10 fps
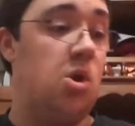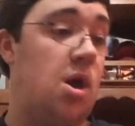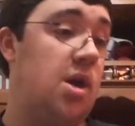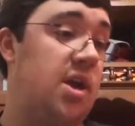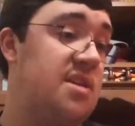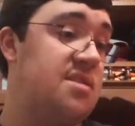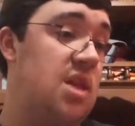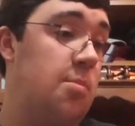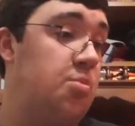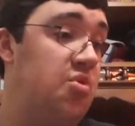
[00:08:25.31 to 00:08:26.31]
Like I said,
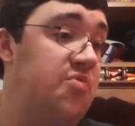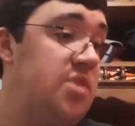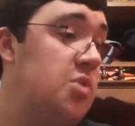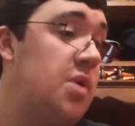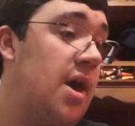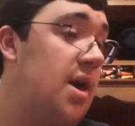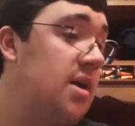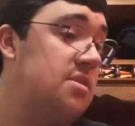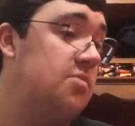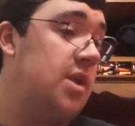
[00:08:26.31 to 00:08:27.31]
I proved to you
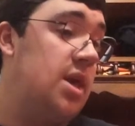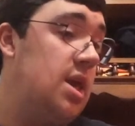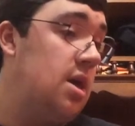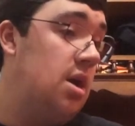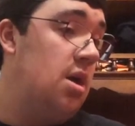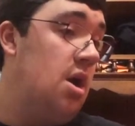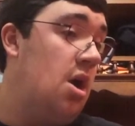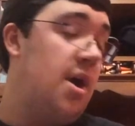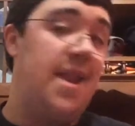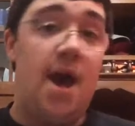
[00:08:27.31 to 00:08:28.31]
guys right here
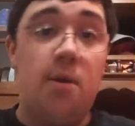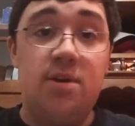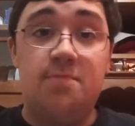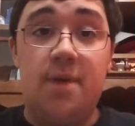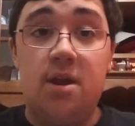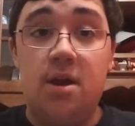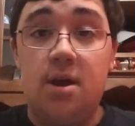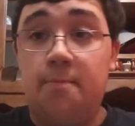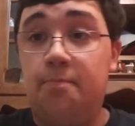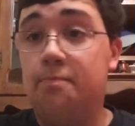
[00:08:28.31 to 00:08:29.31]
on how he's better,